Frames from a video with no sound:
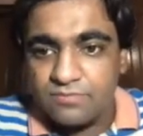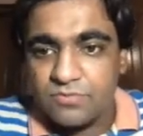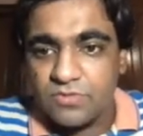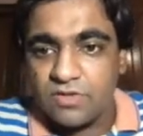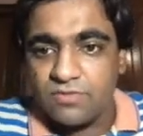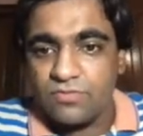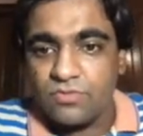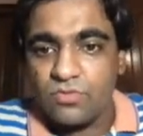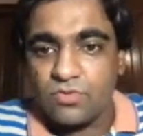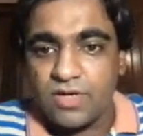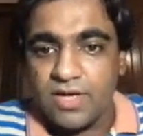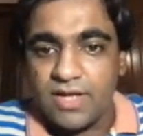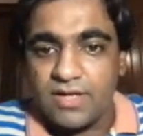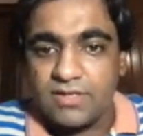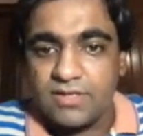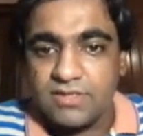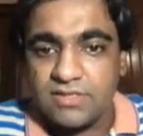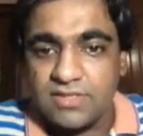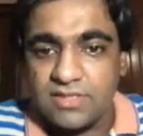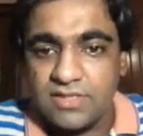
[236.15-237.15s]
If you
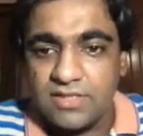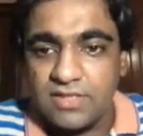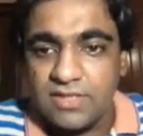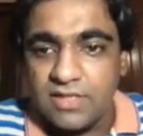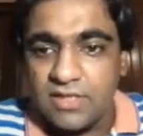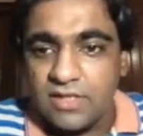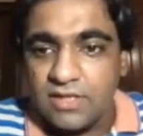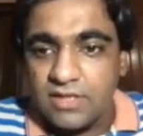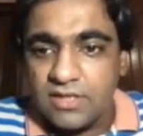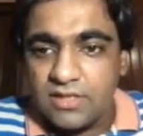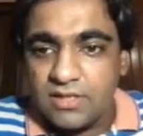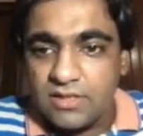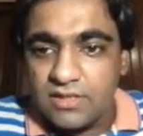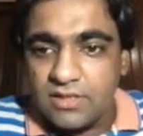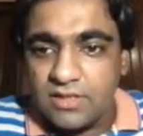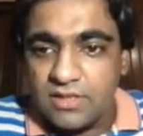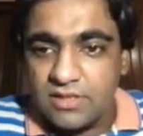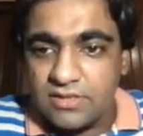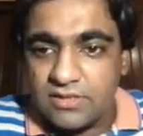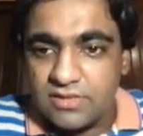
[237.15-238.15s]
can see,
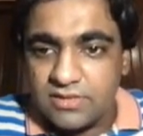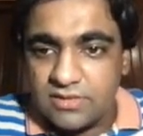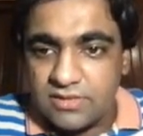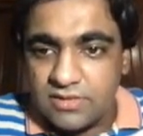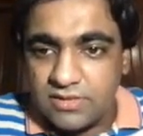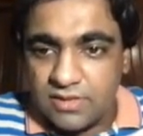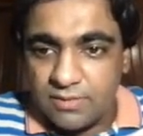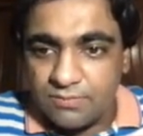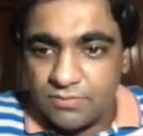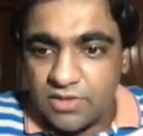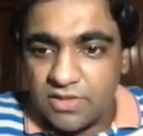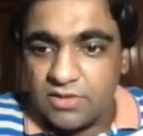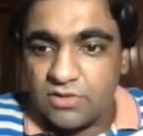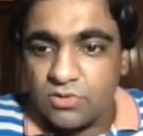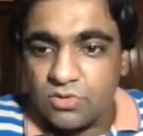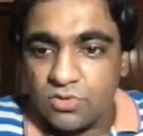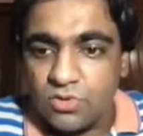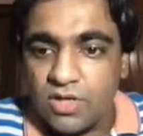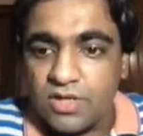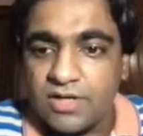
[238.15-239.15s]
there is something, a
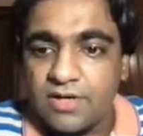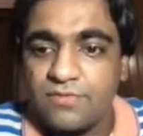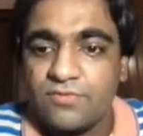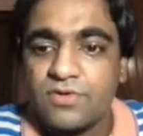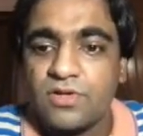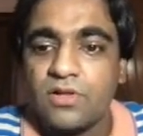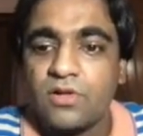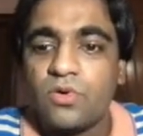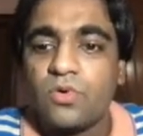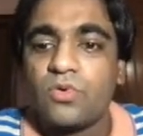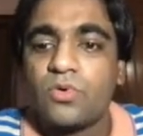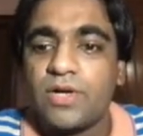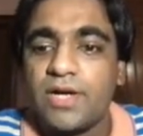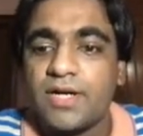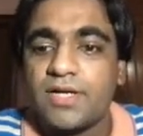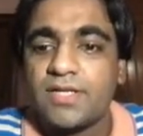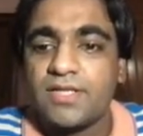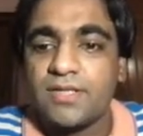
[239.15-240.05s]
referral code at the